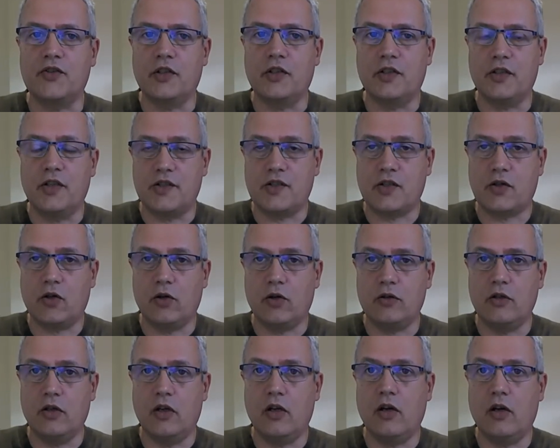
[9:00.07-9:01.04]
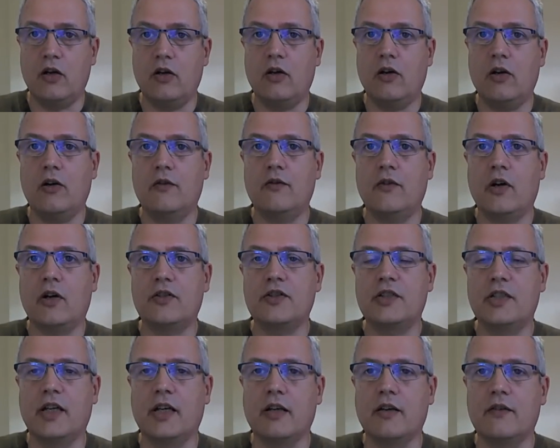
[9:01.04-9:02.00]
It is called the law of
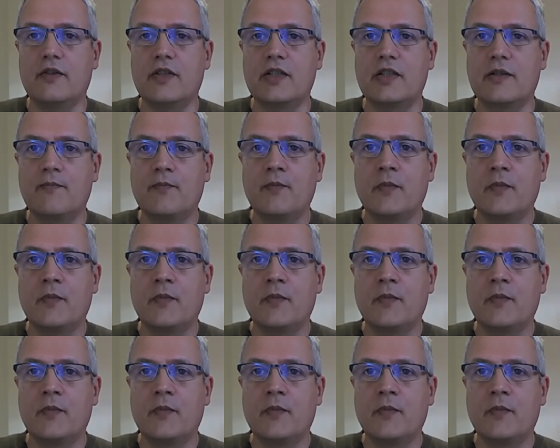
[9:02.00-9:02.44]
octaves,